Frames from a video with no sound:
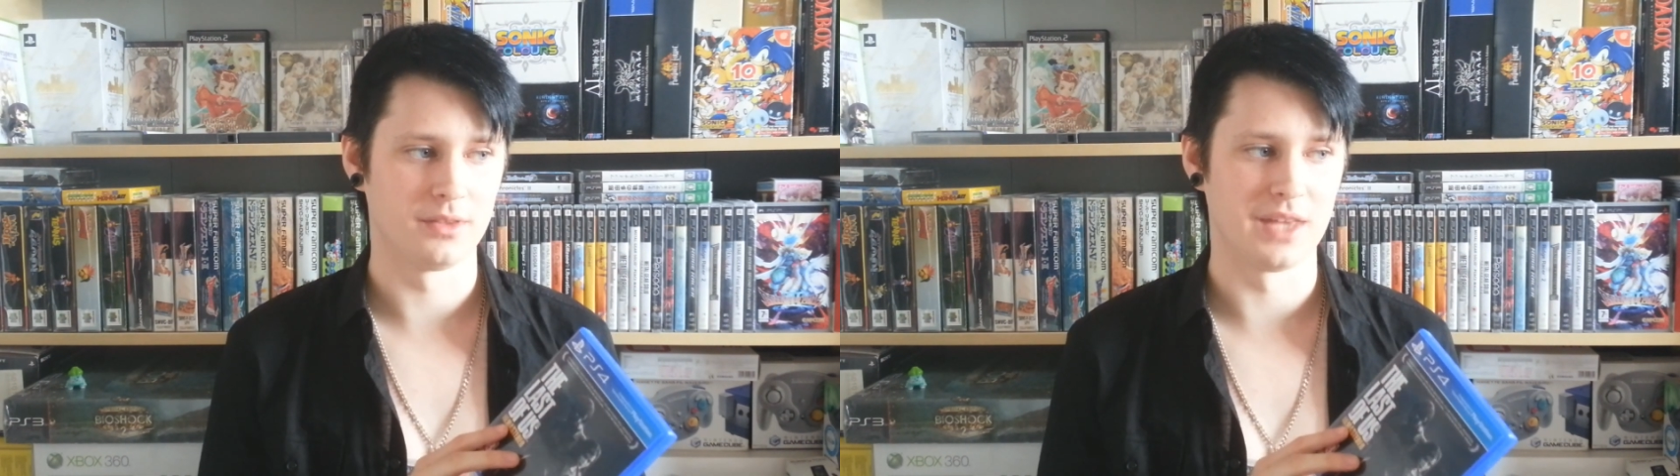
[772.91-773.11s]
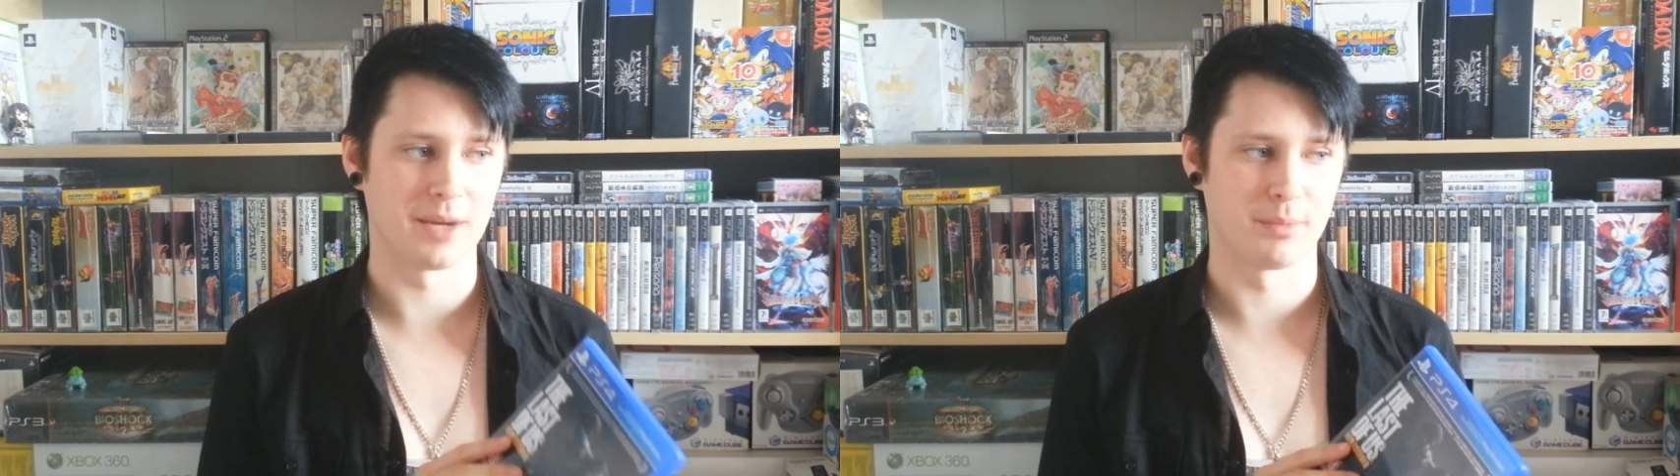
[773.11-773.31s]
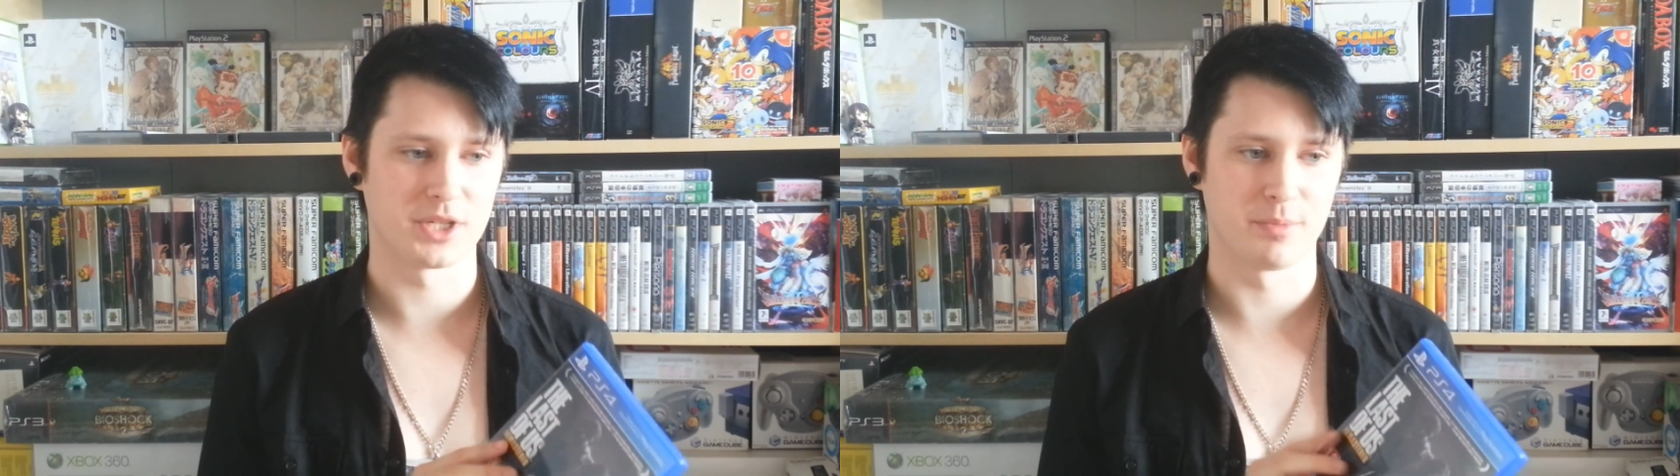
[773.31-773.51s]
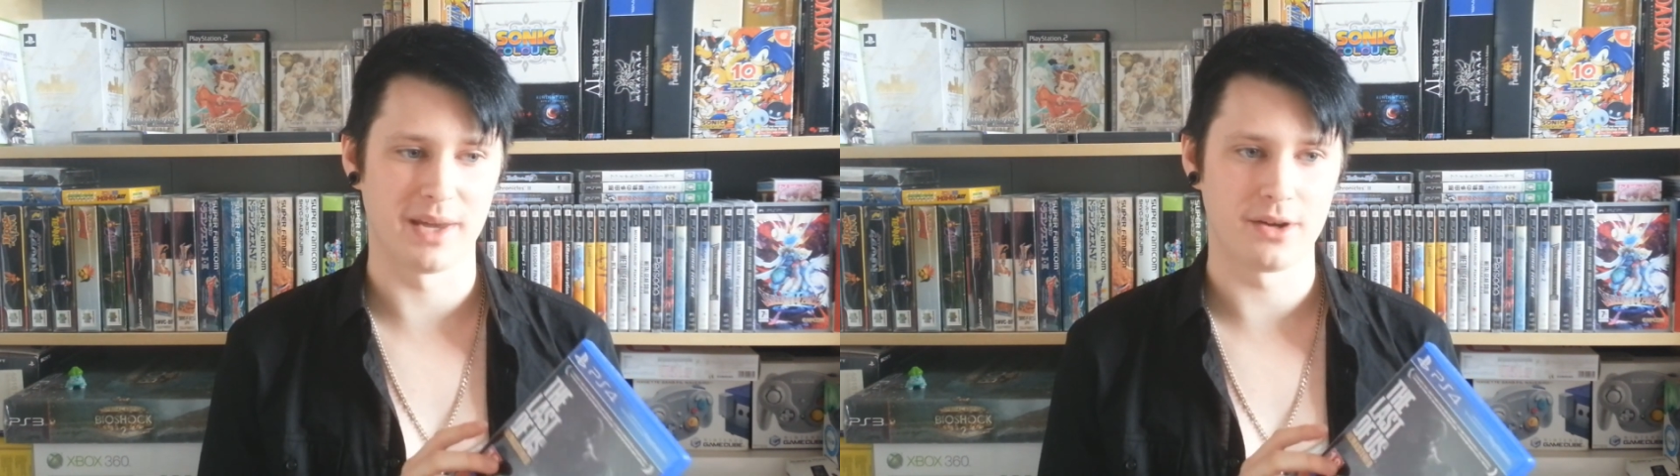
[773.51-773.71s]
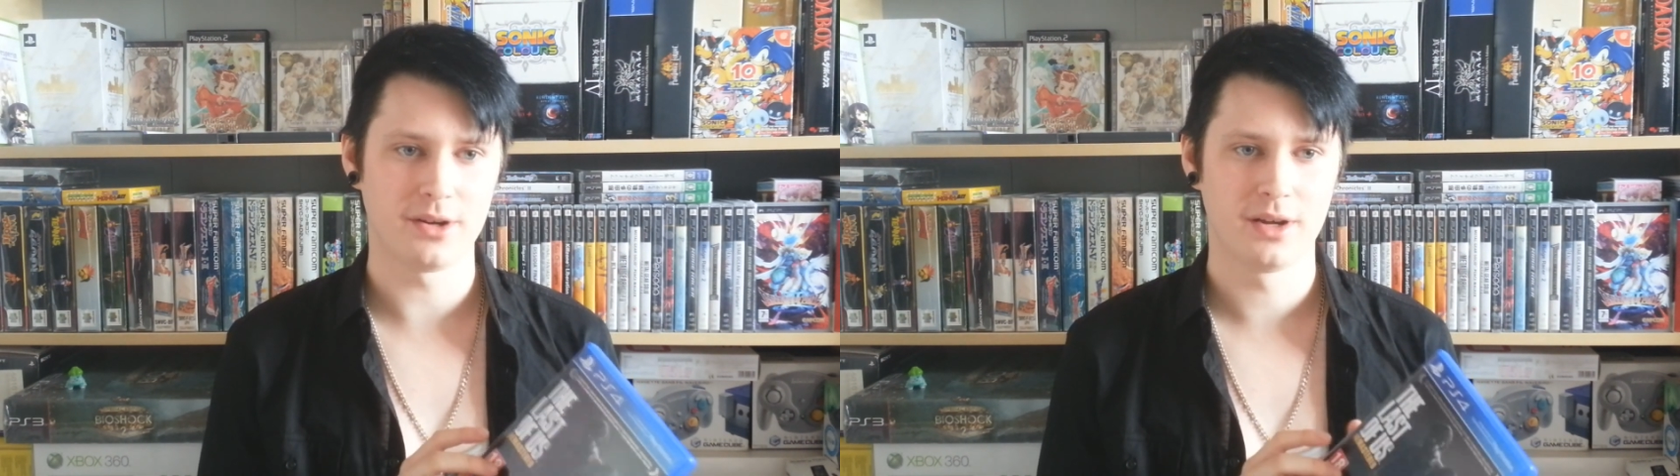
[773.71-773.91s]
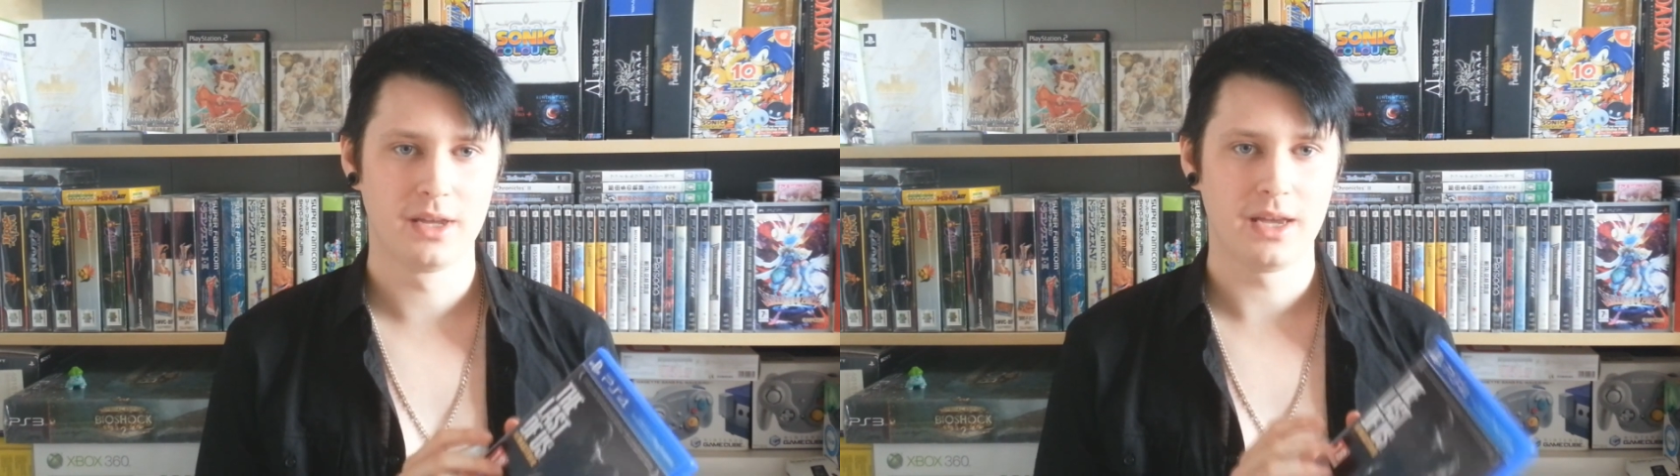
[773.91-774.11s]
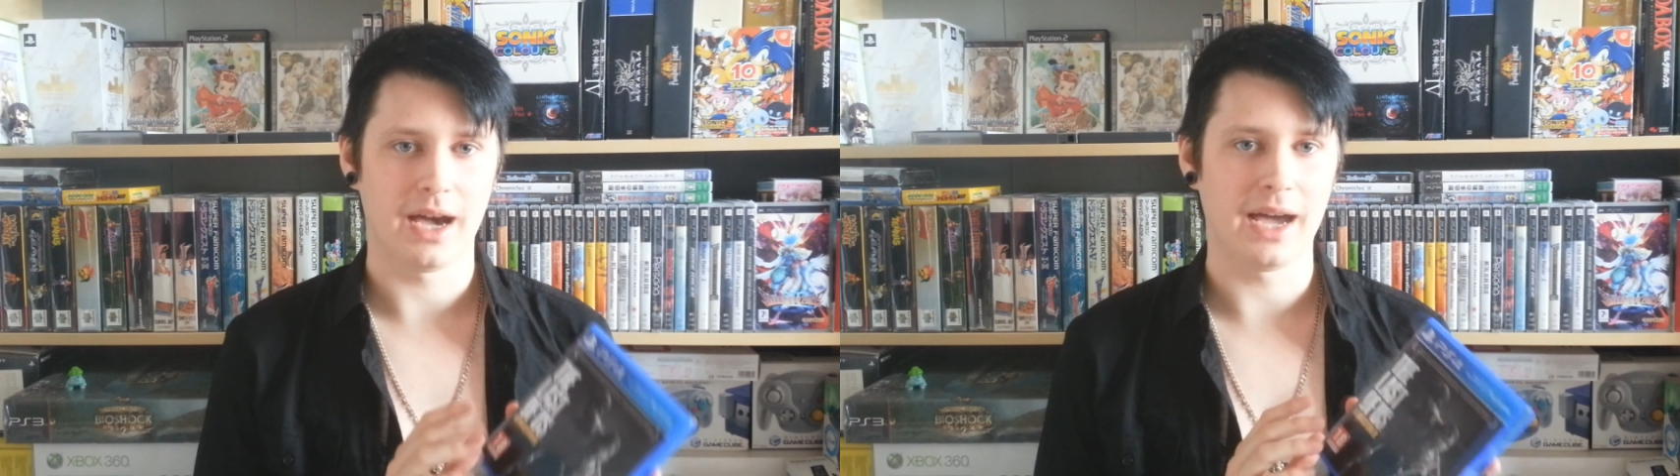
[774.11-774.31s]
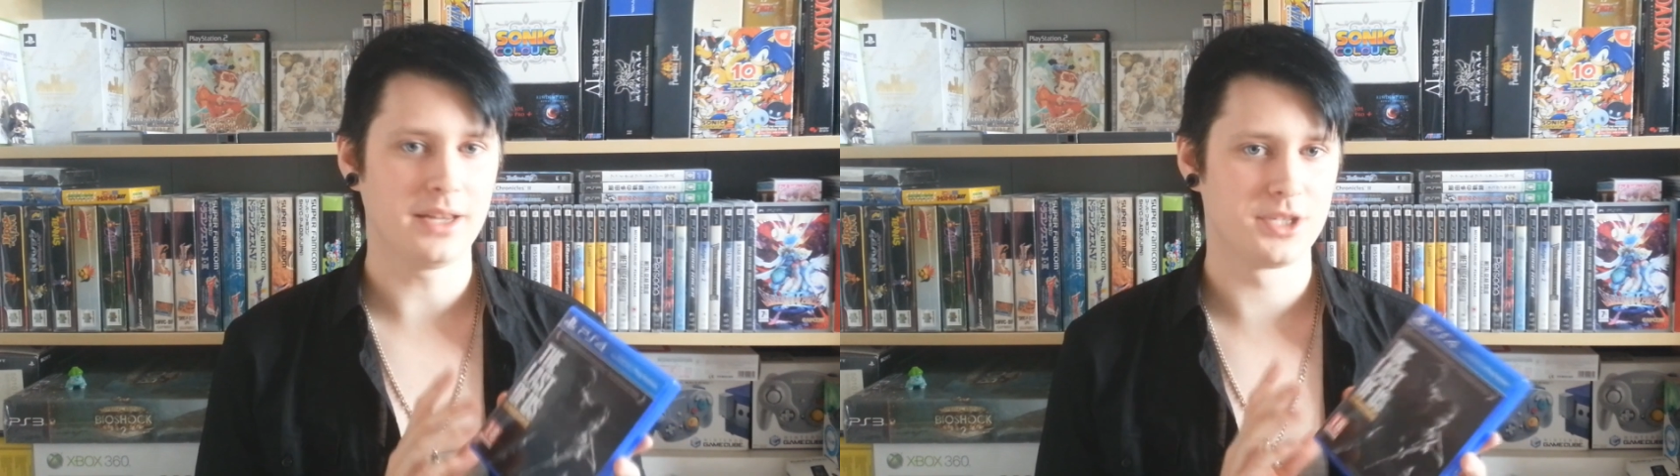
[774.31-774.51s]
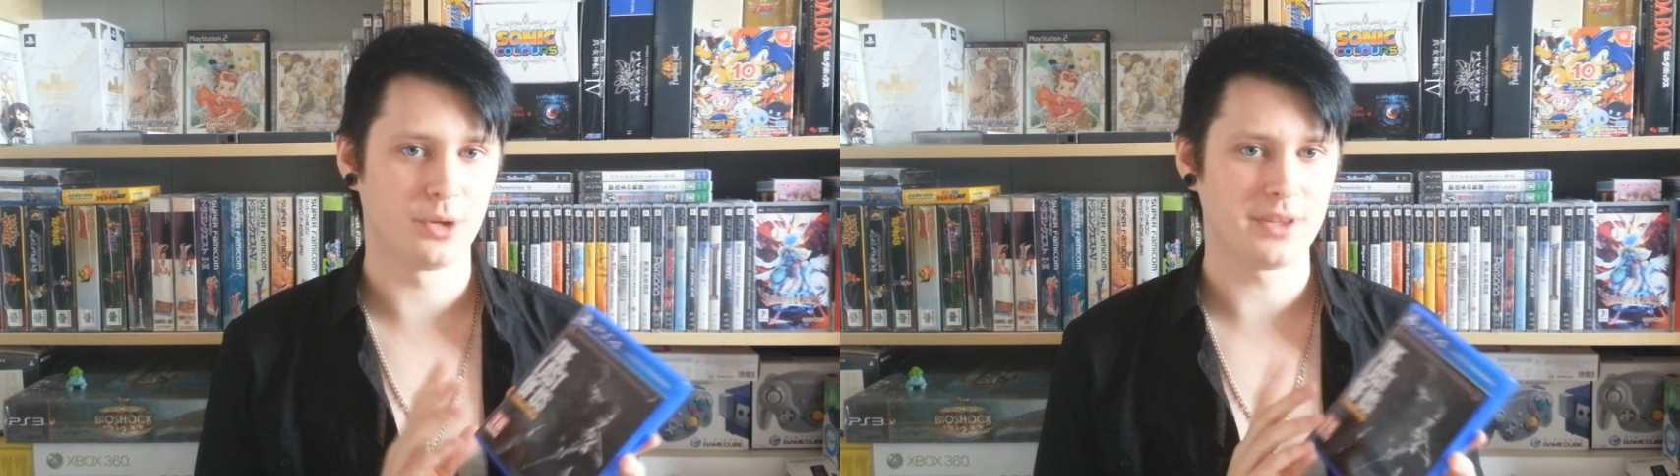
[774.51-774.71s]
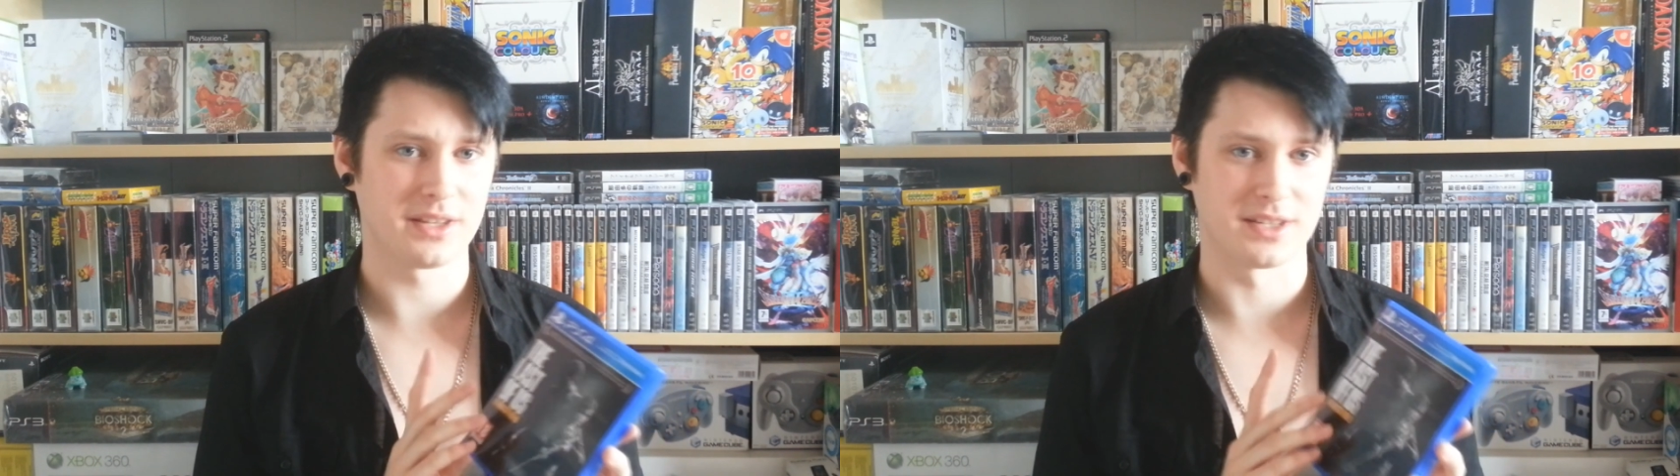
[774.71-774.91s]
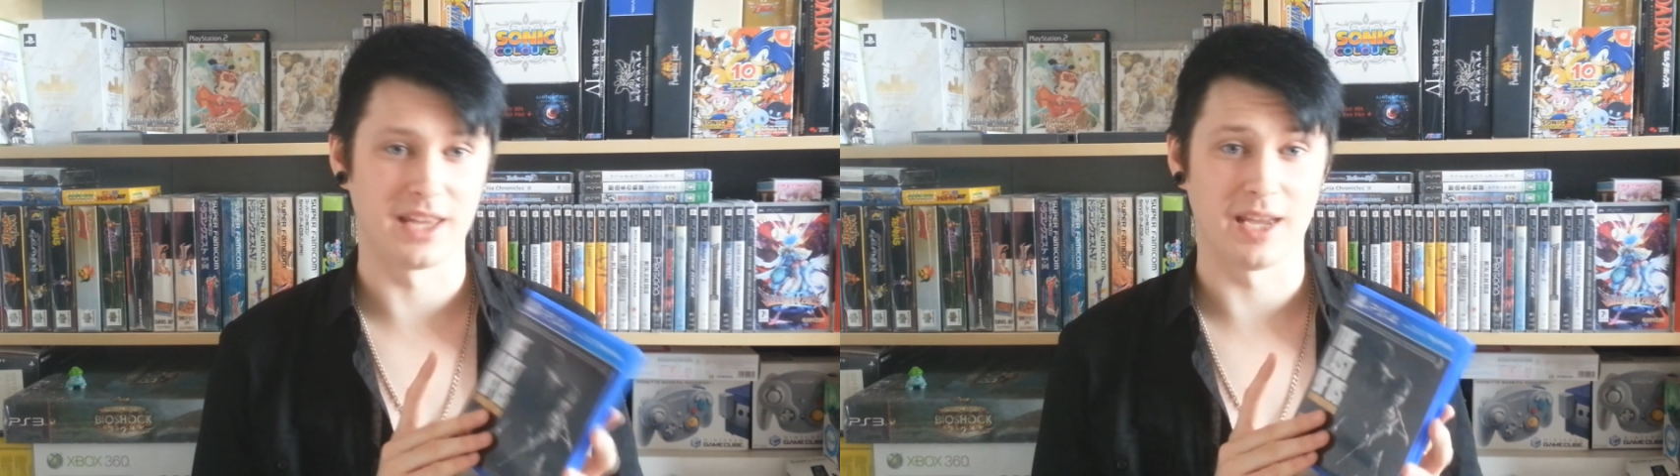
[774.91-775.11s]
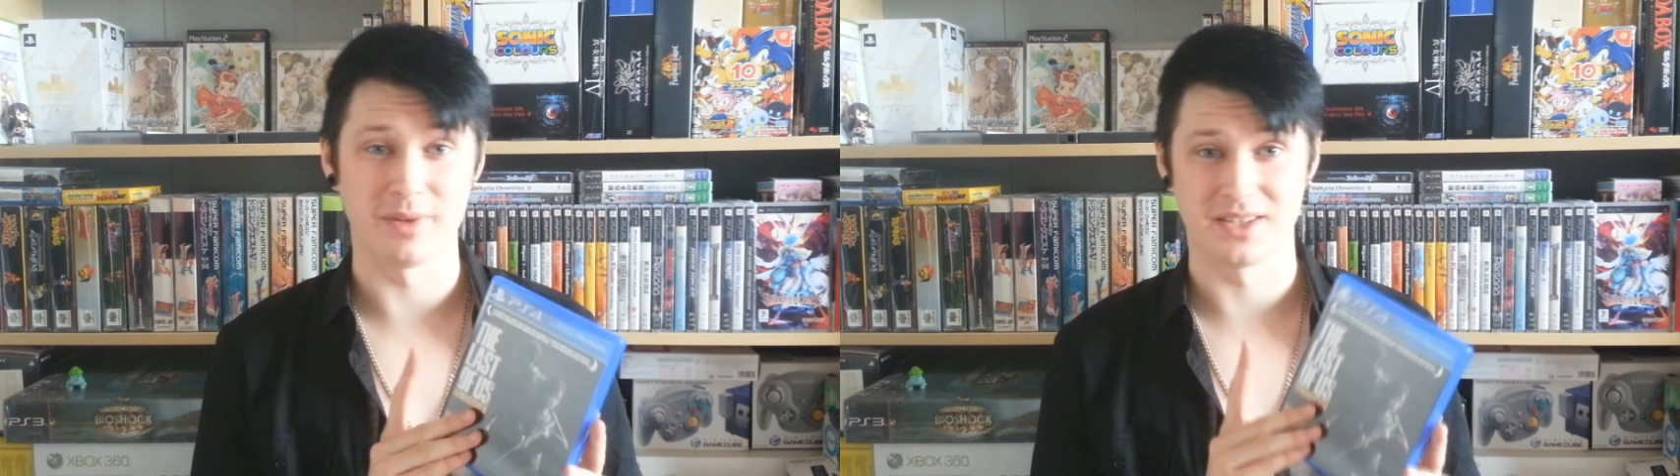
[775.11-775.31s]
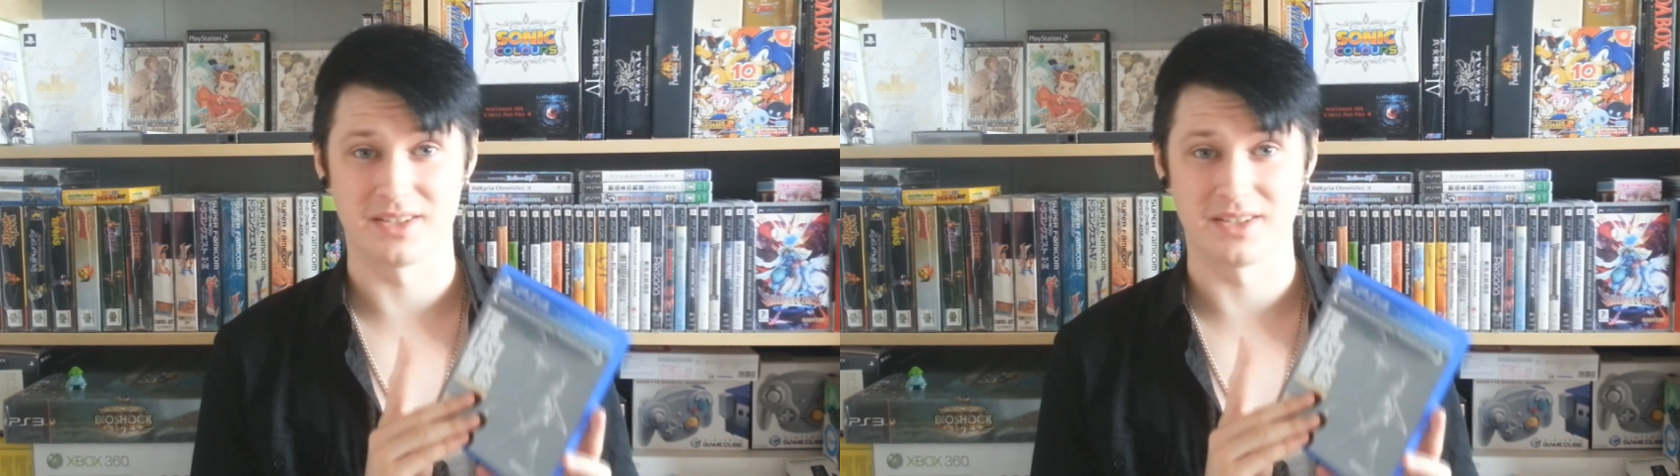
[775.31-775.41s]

that much better. I enjoy that the game is